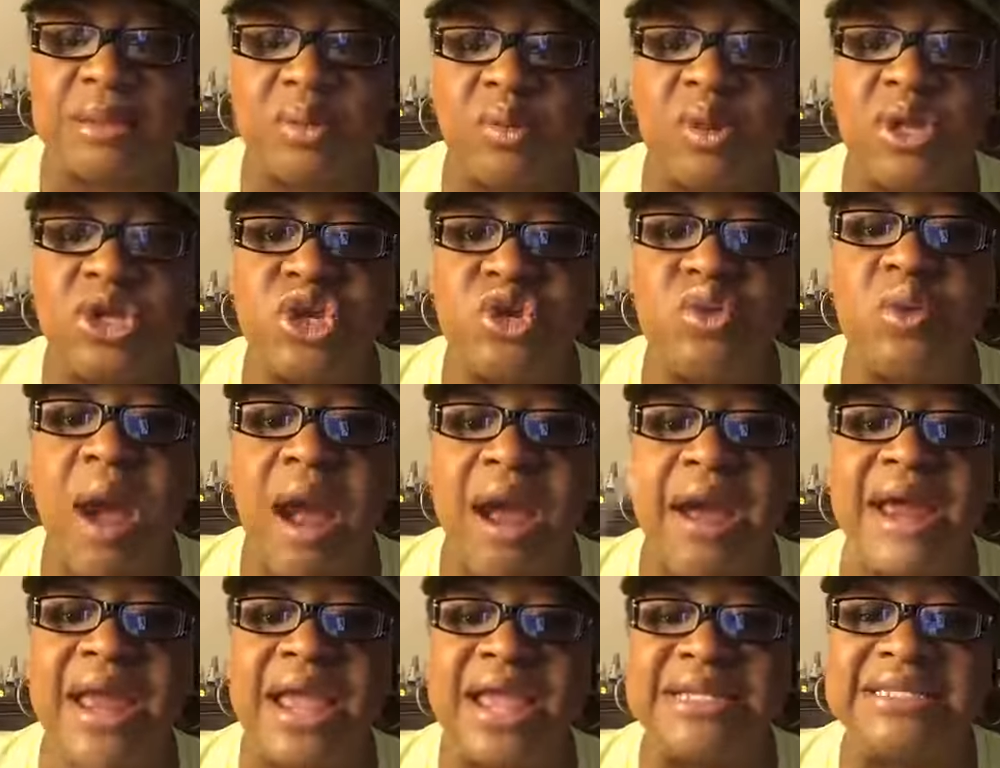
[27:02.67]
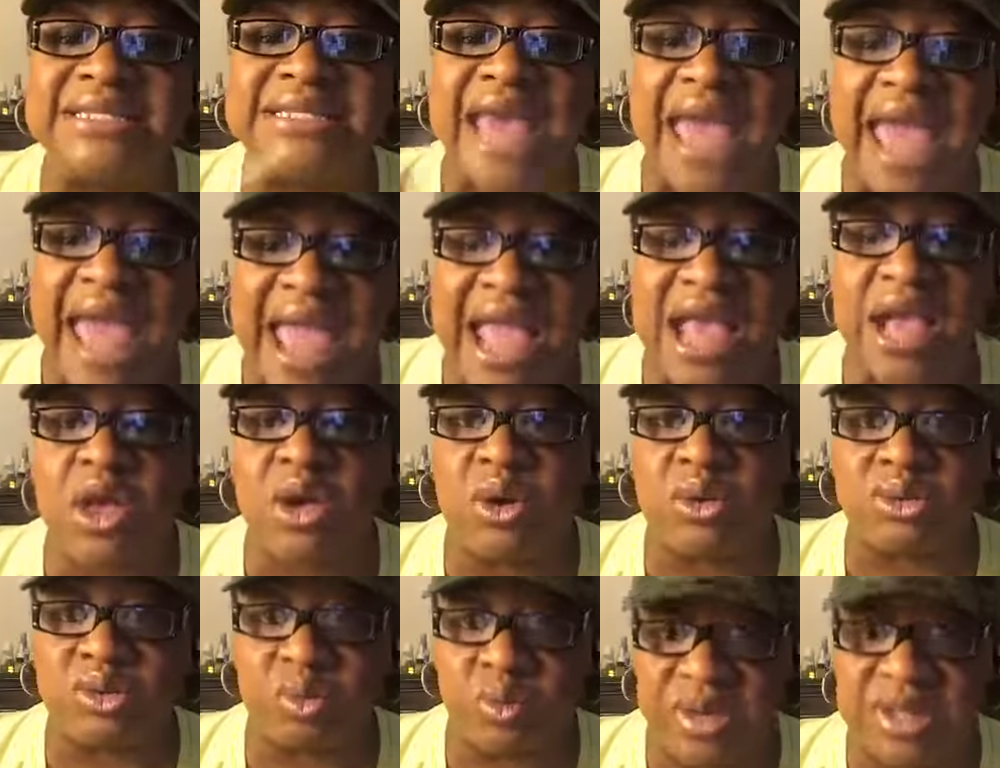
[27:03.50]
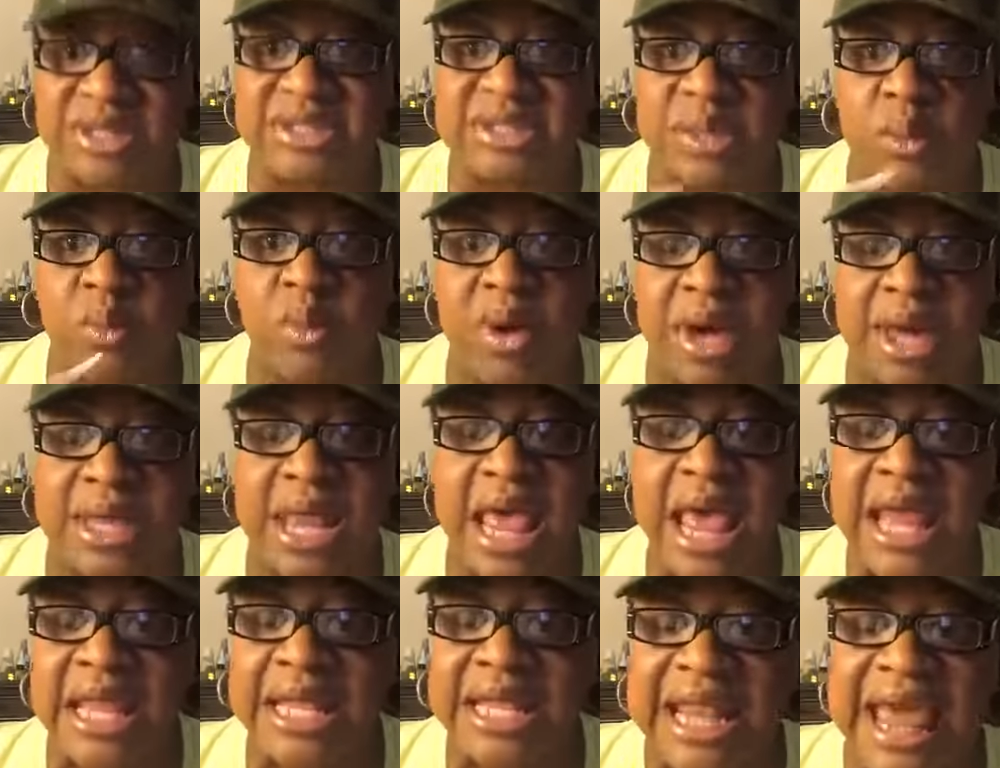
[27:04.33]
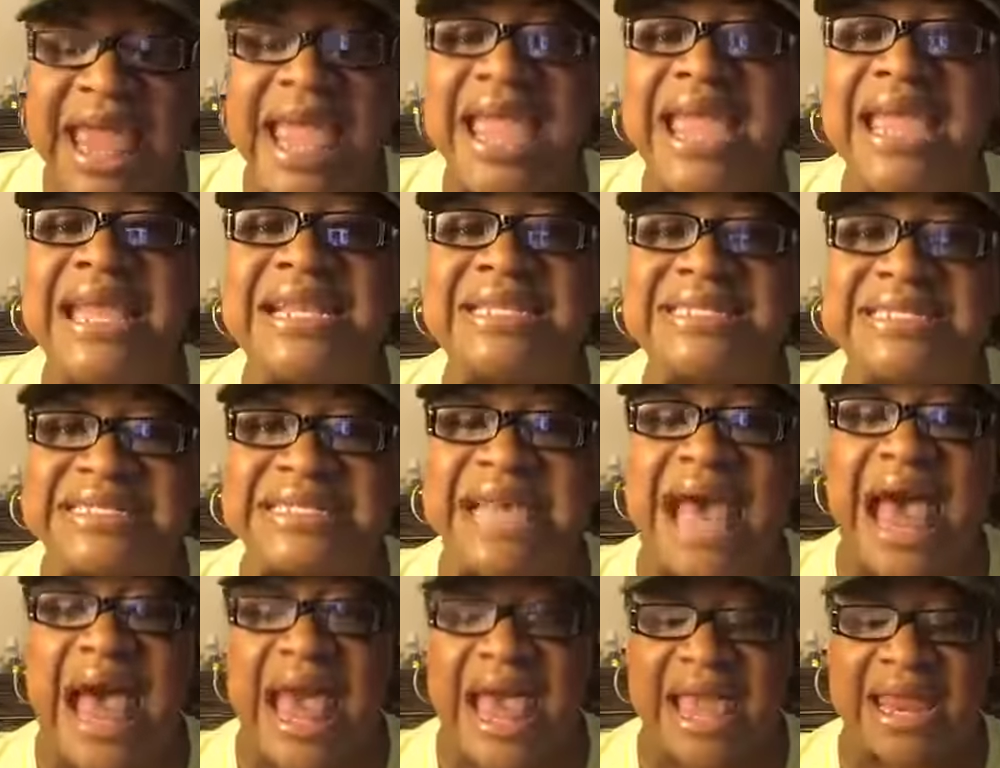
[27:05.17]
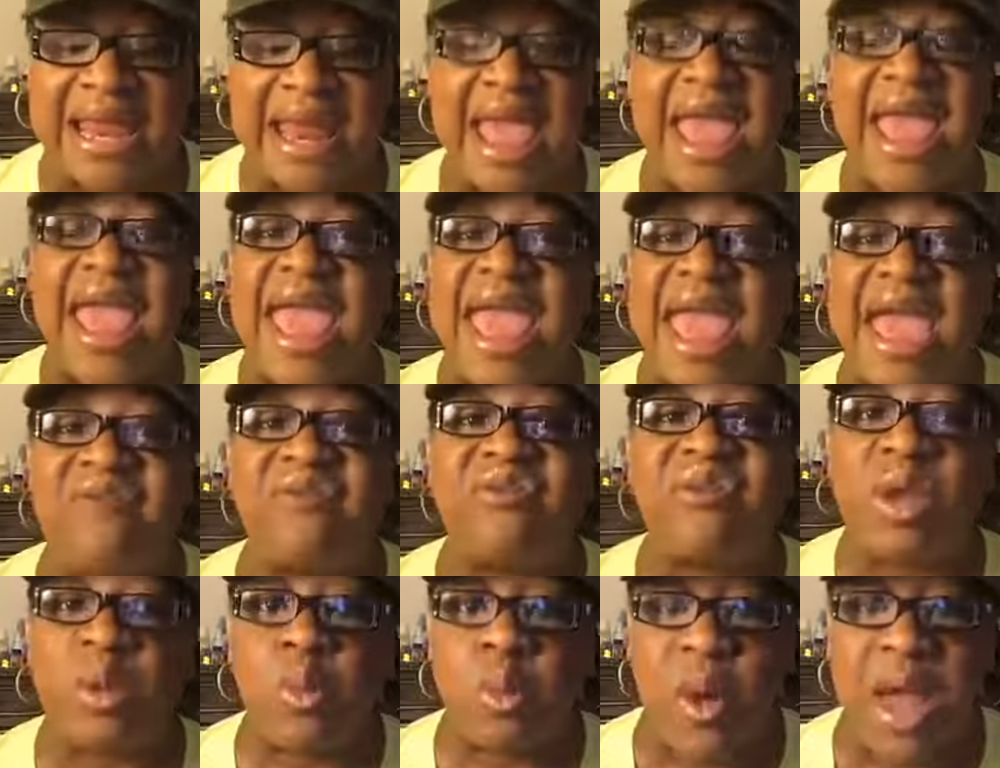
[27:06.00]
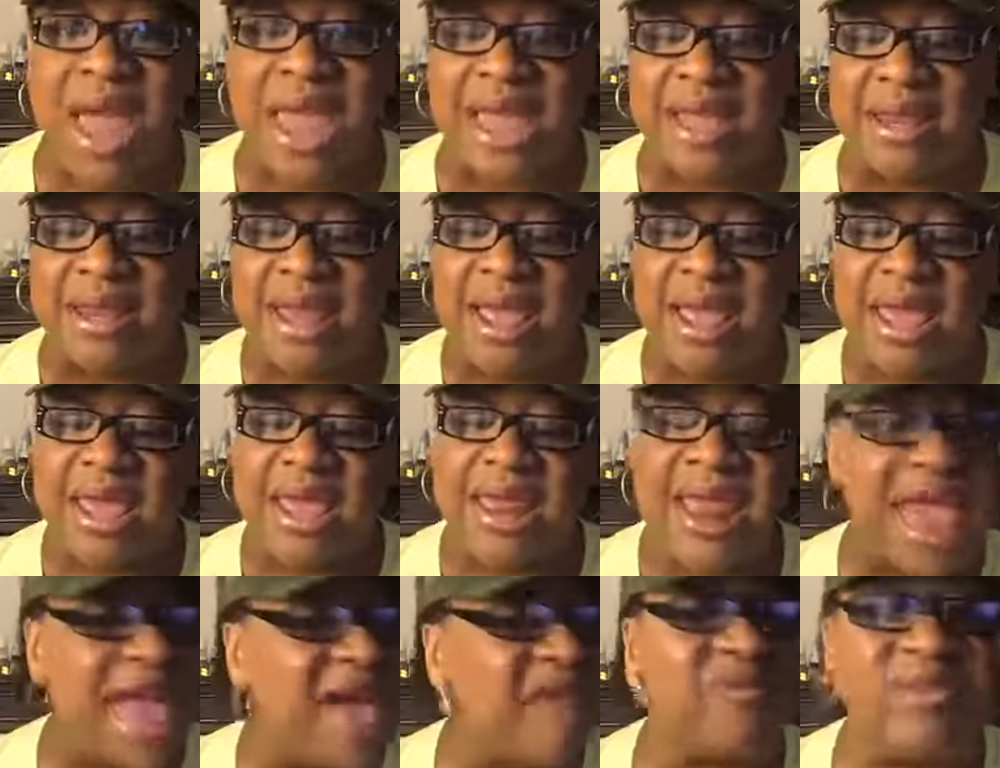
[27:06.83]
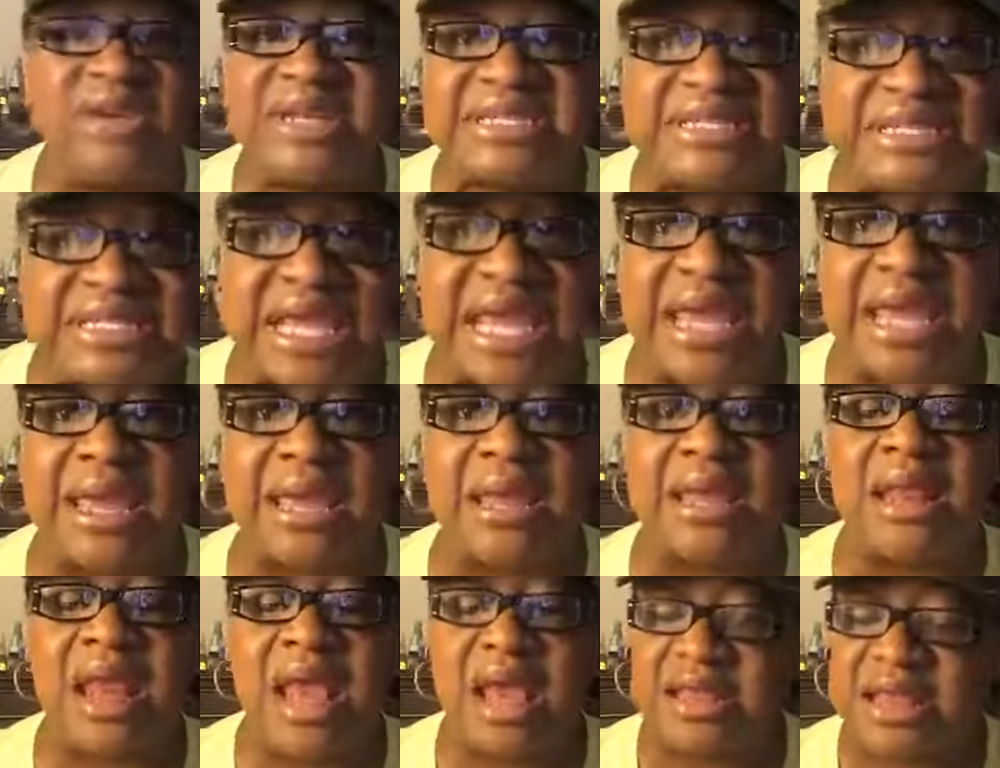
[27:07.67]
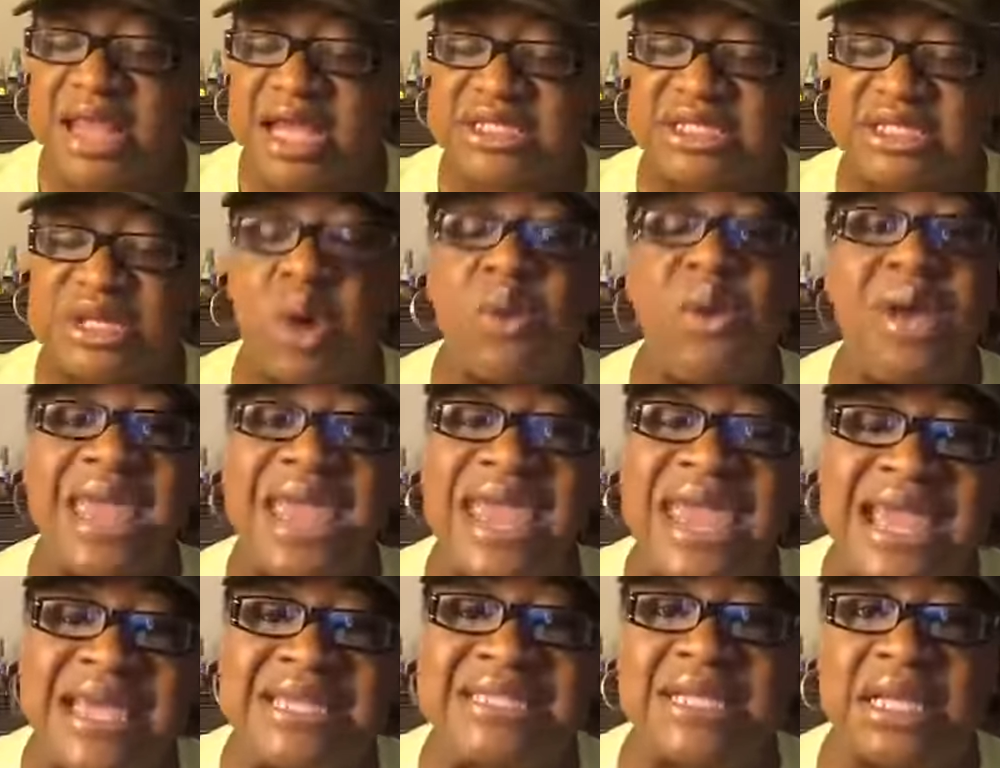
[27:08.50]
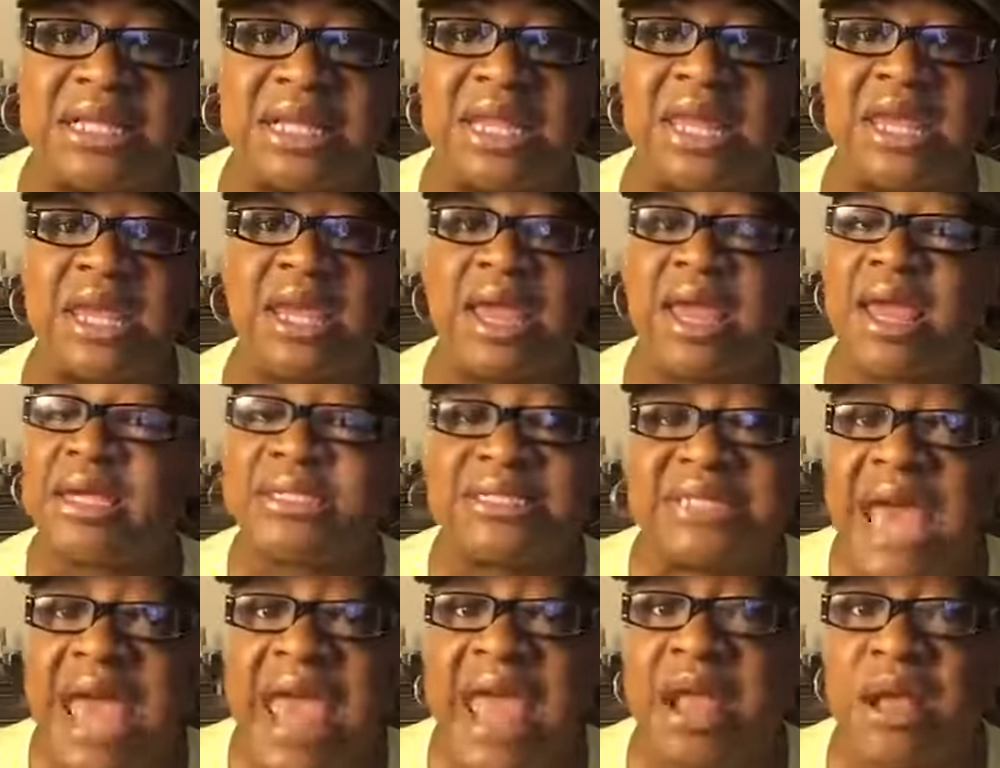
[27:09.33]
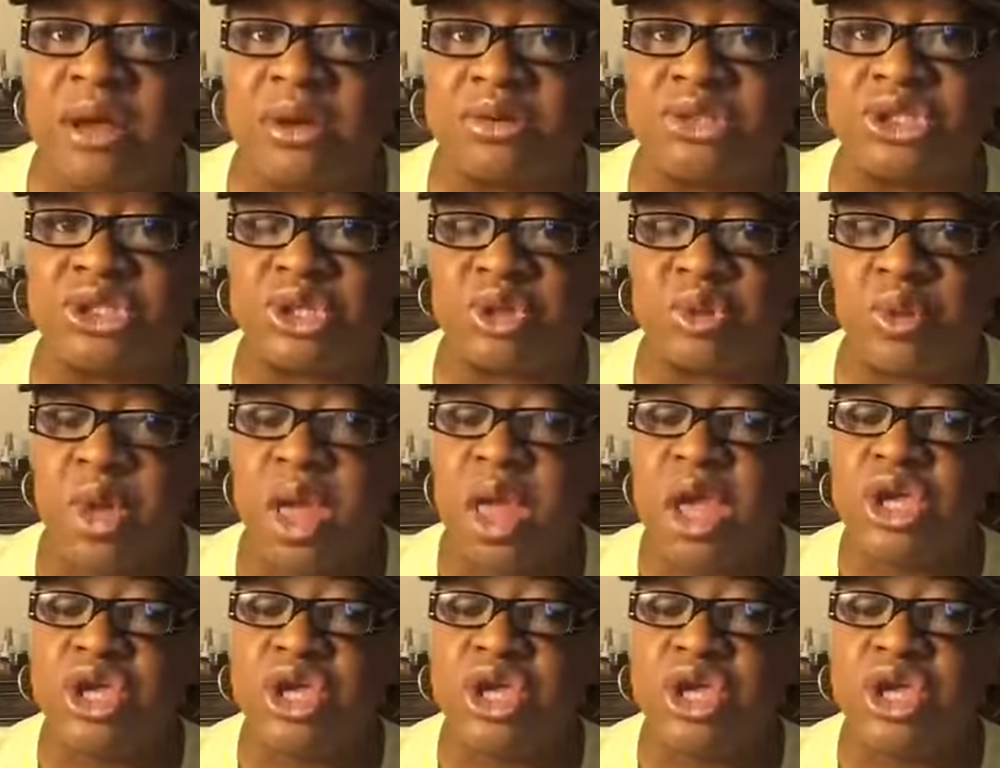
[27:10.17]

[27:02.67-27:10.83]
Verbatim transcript: when you are entangled with someone, laying aside every weight and every sin that so easily entangles you.